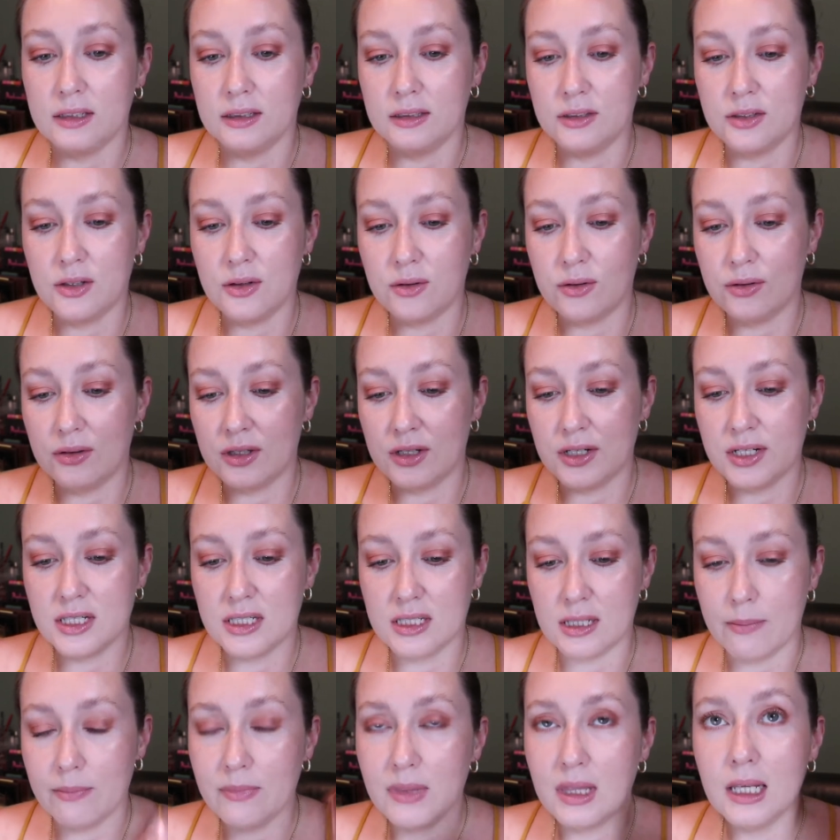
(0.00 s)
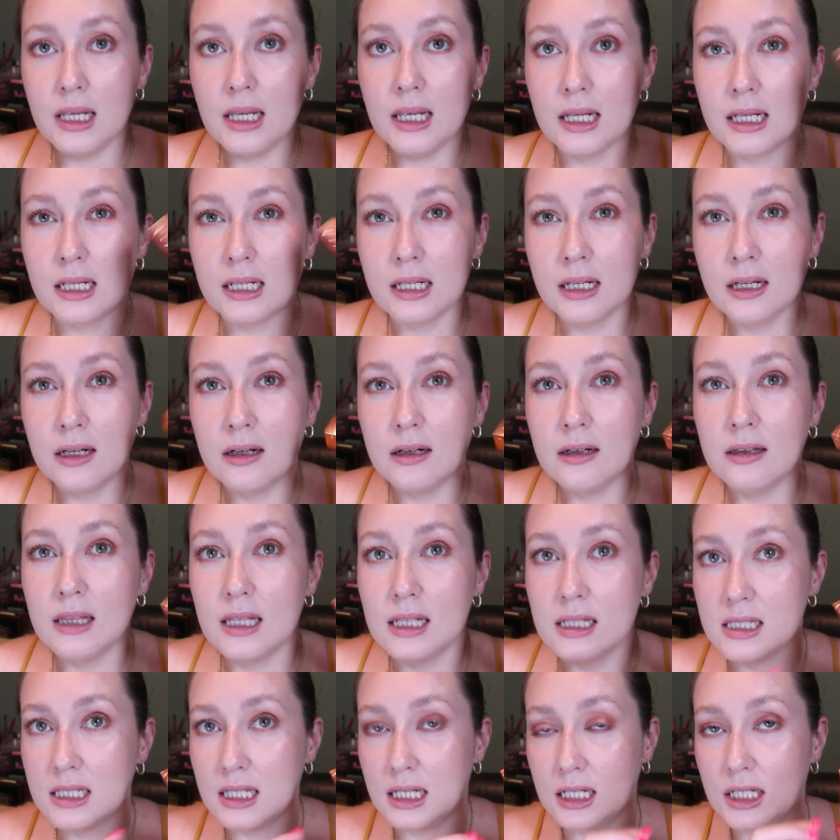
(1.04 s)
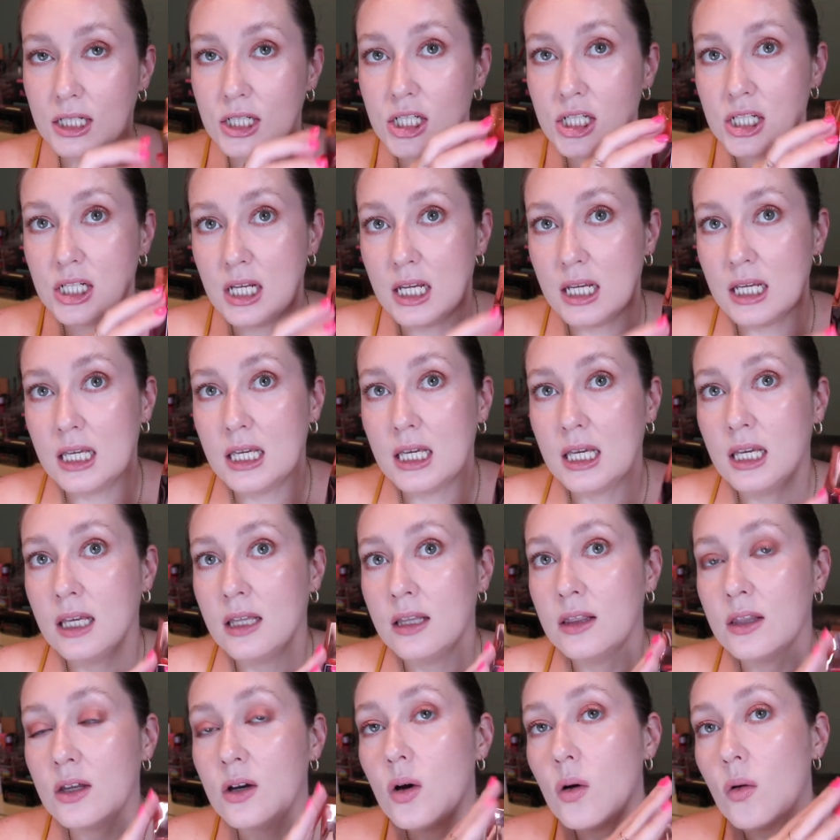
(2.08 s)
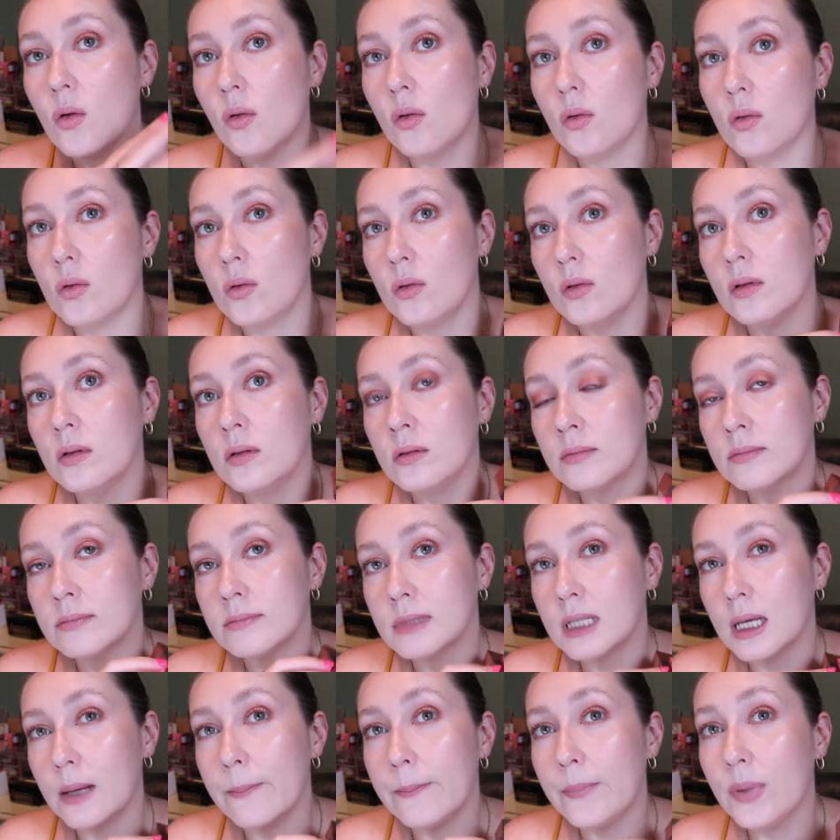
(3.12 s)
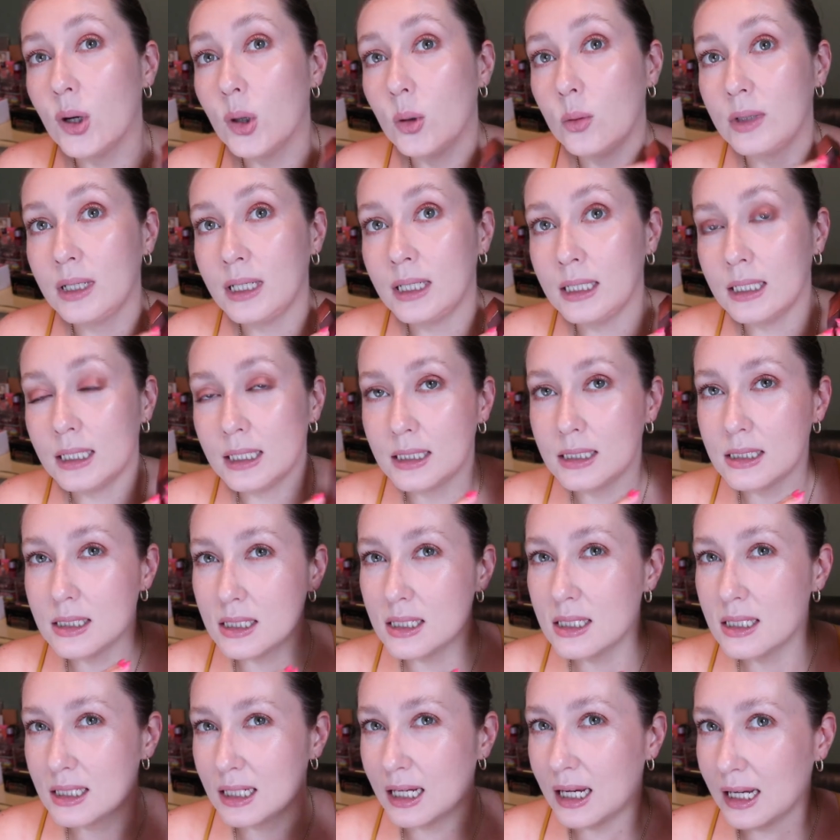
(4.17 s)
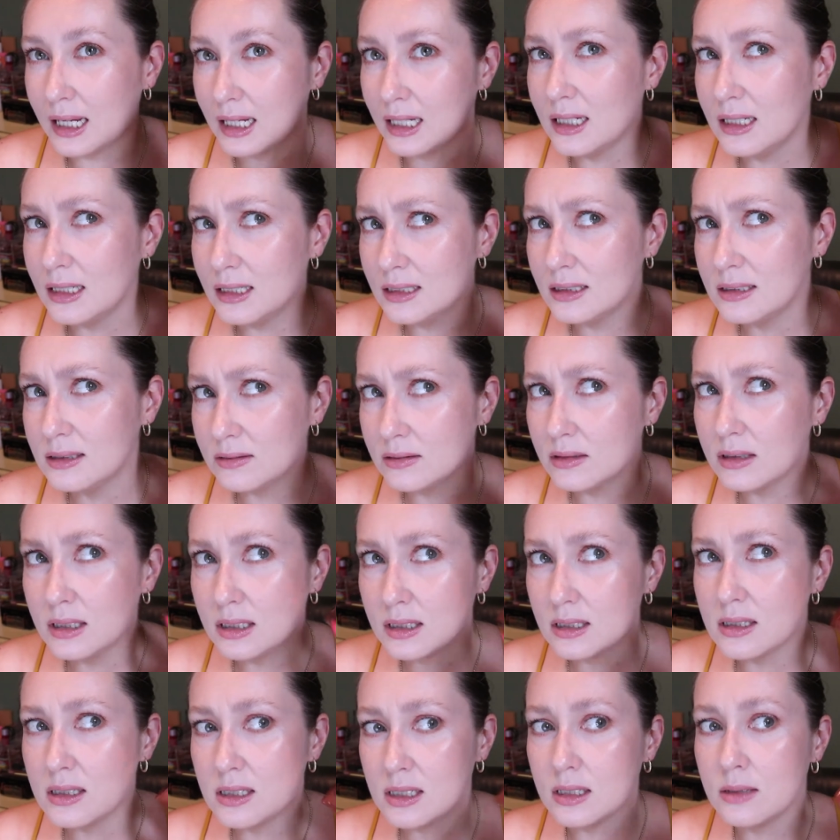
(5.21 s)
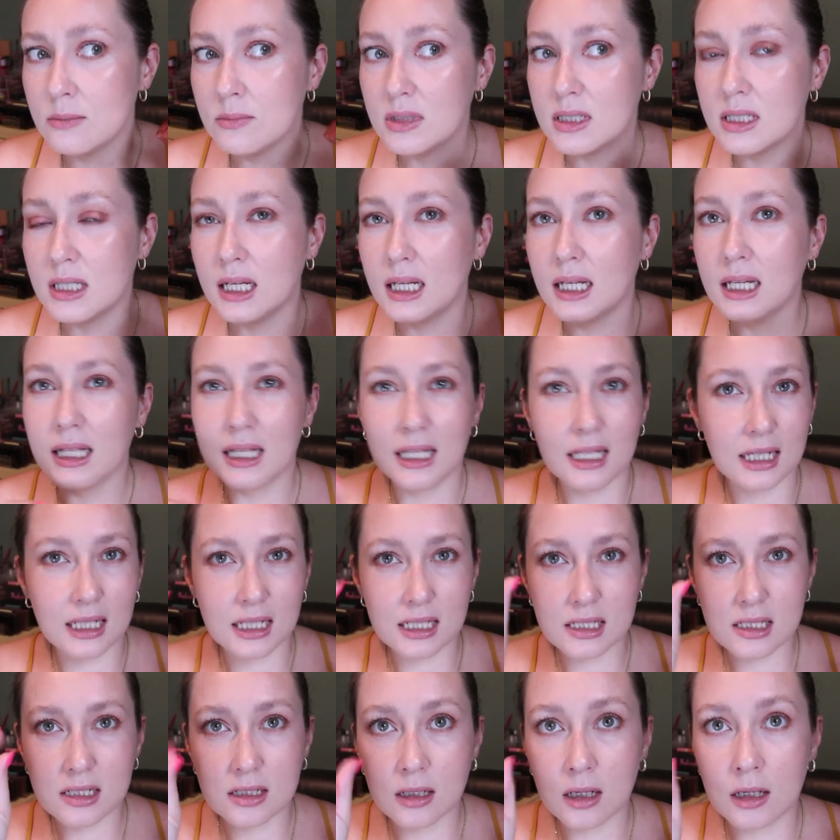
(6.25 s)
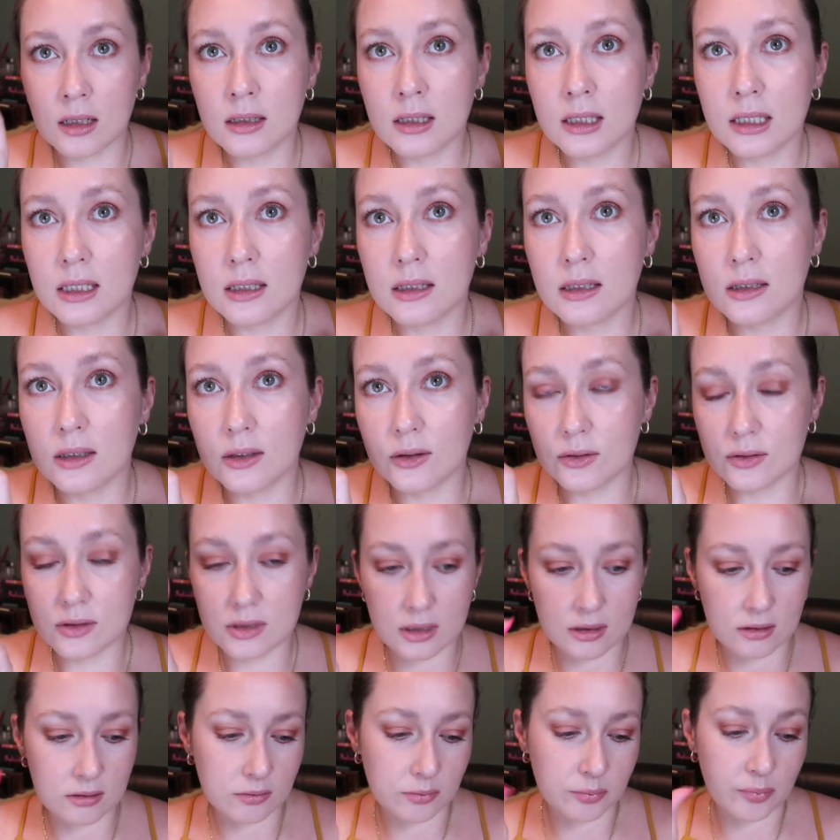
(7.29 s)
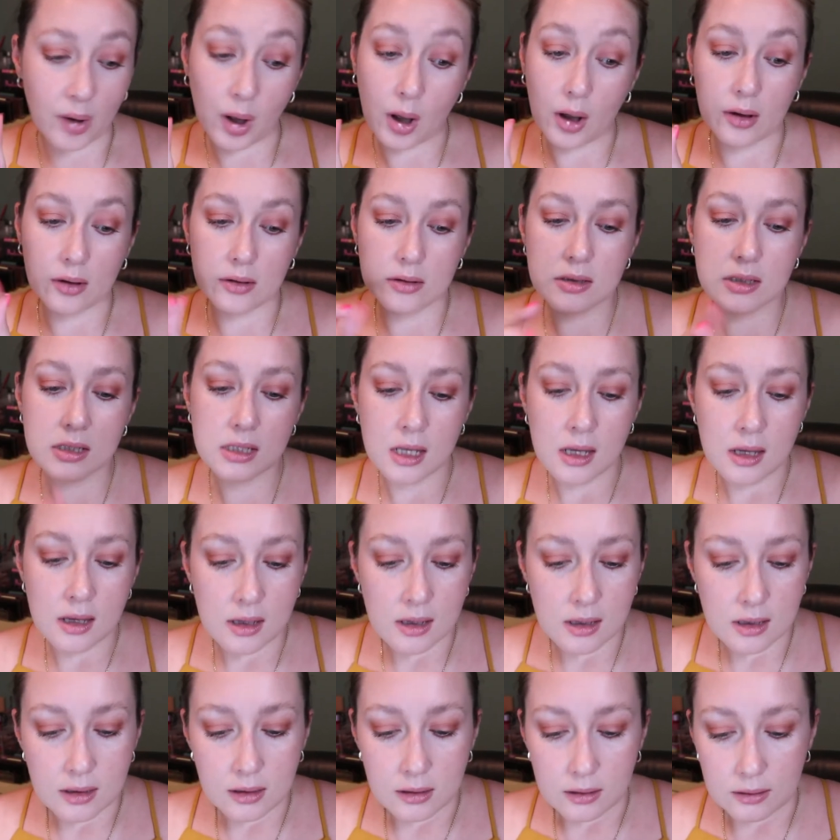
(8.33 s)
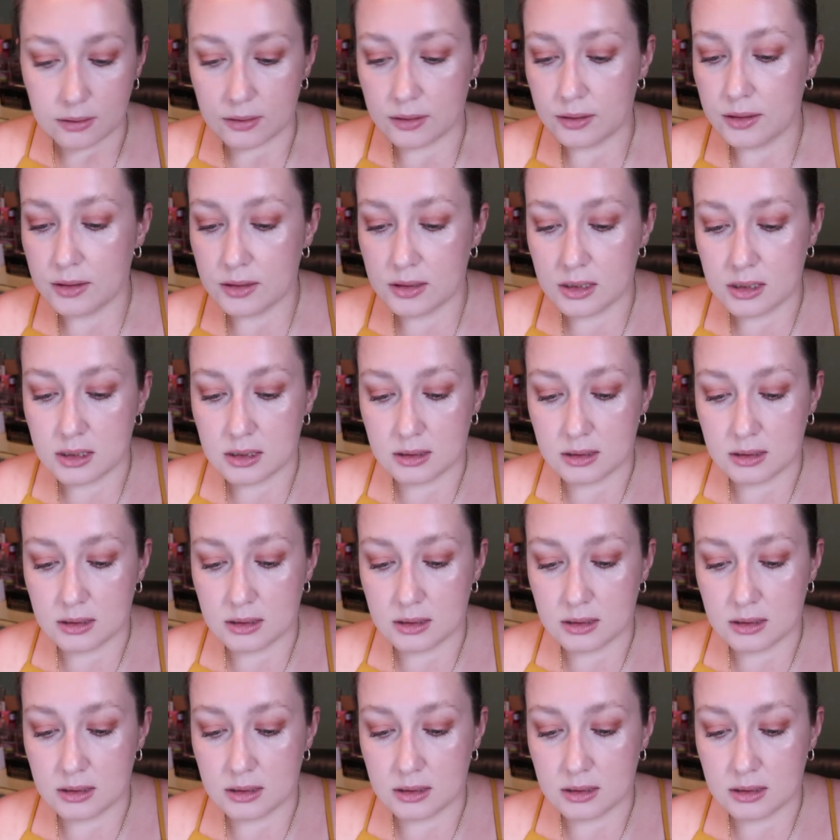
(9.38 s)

So there's something in here that's like shaking the whole component inside is what it seems like. Like it's not like those little balls there's,